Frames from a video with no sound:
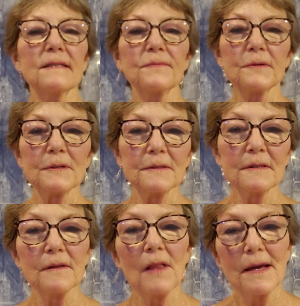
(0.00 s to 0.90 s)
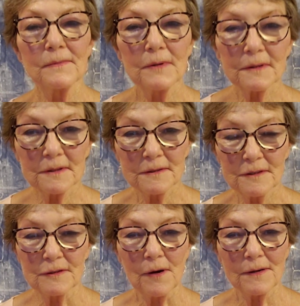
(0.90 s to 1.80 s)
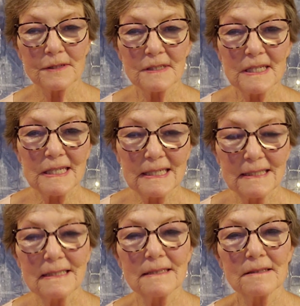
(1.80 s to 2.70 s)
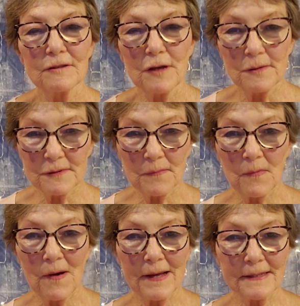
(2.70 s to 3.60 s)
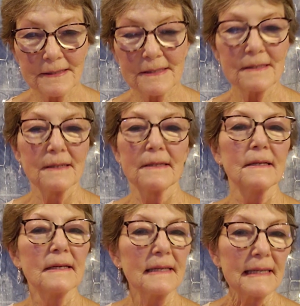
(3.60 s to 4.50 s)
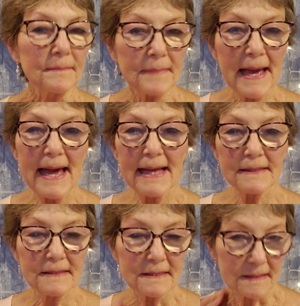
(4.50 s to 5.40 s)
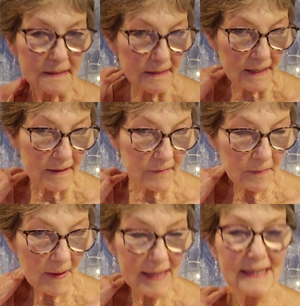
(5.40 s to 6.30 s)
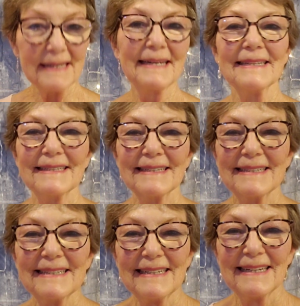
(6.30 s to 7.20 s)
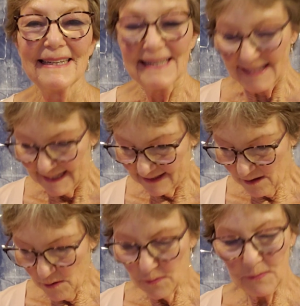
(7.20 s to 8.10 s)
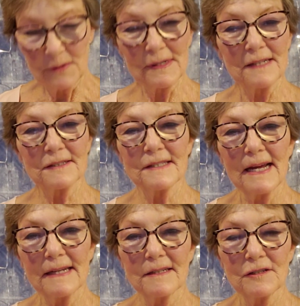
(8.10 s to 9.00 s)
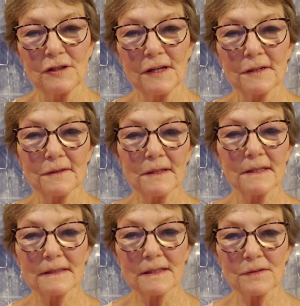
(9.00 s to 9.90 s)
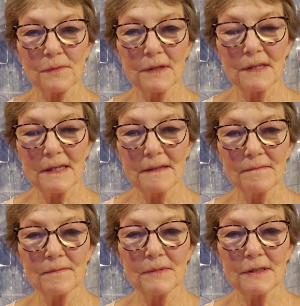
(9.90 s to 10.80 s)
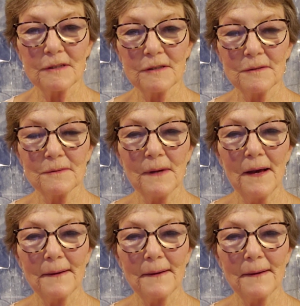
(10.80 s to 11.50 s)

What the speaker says: is for the light workers, star seeds, chosen ones, empaths, everybody in the whole world. I just had to share this reading with you.